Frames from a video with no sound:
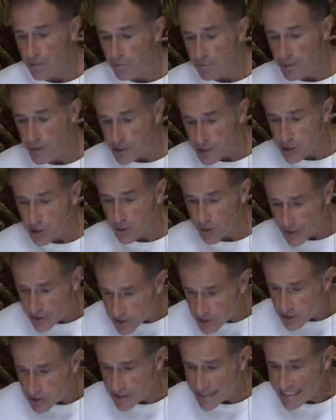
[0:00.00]

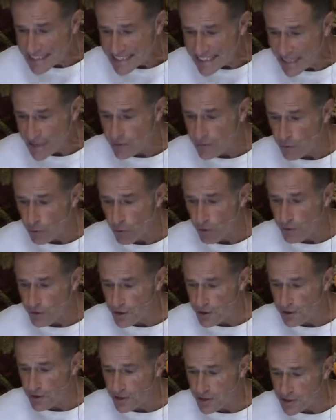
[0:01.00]
picturesquely set forth
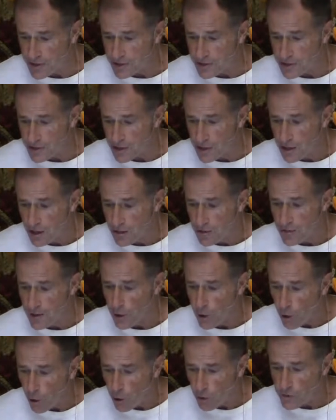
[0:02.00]
here is the
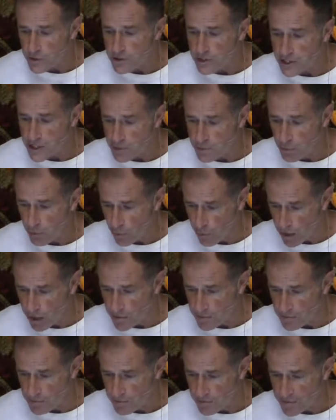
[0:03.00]
old and simple
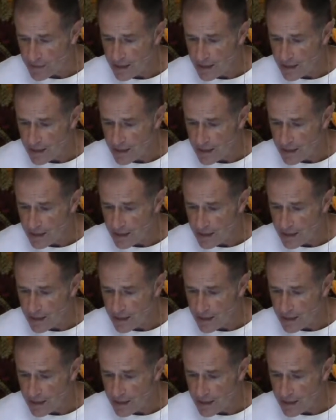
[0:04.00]
one